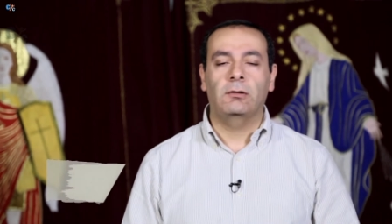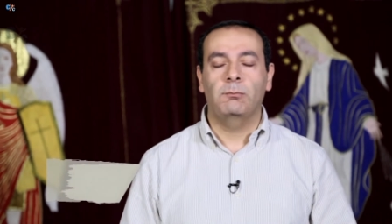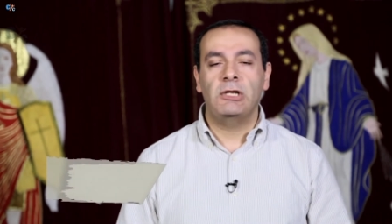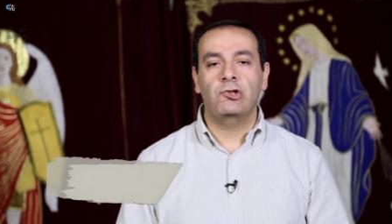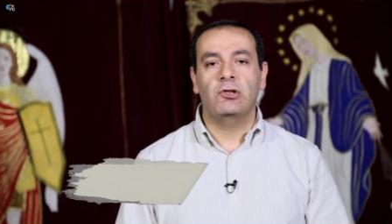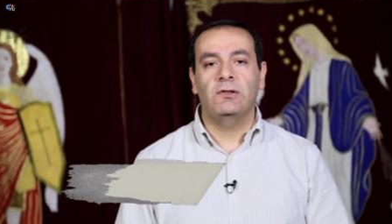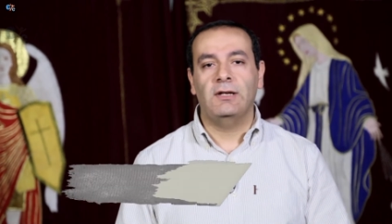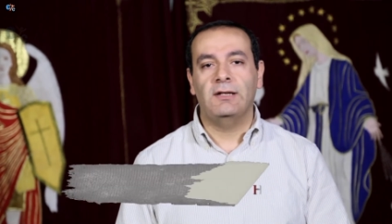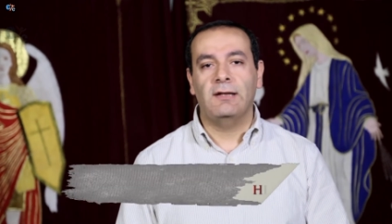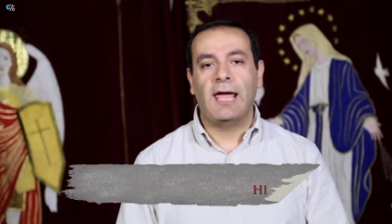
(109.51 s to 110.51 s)
mentioned
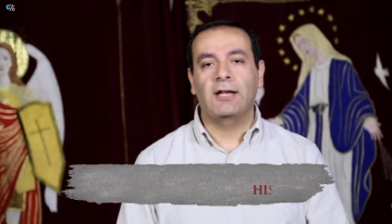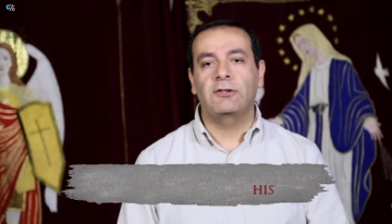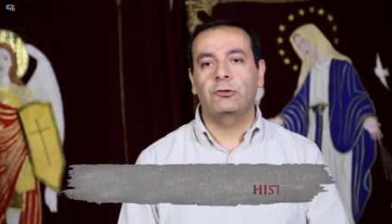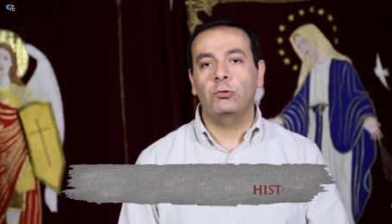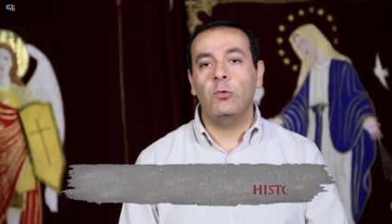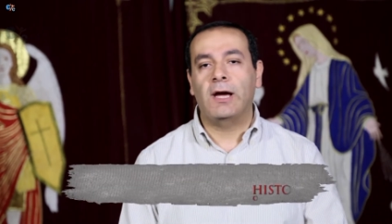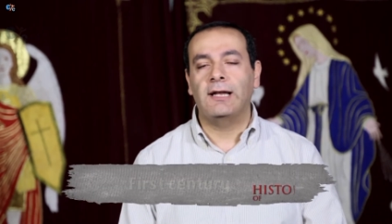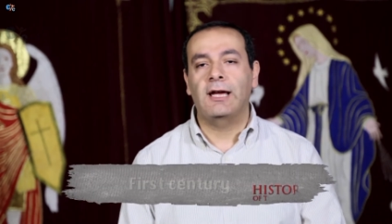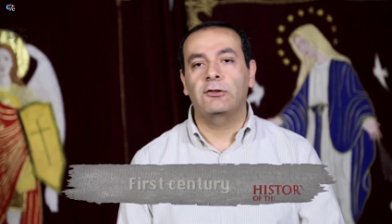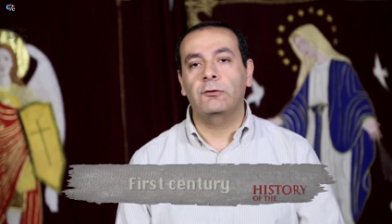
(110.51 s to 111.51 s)
in Acts 2 and
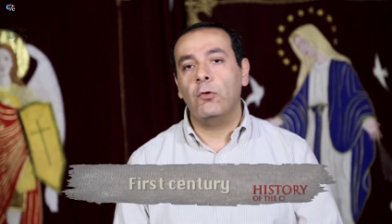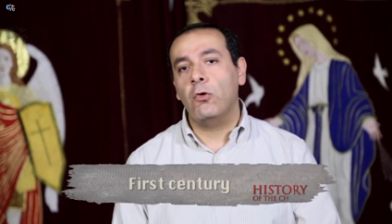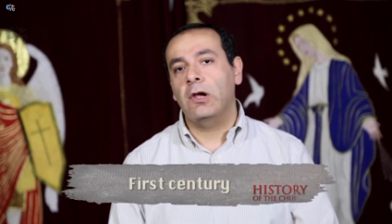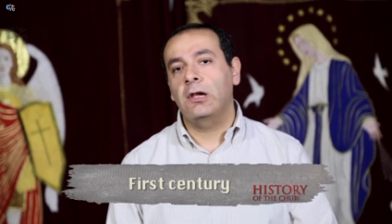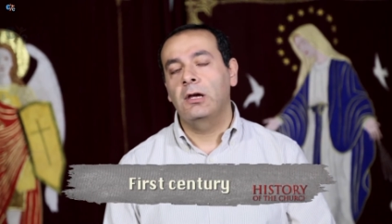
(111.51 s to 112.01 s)
Acts 4,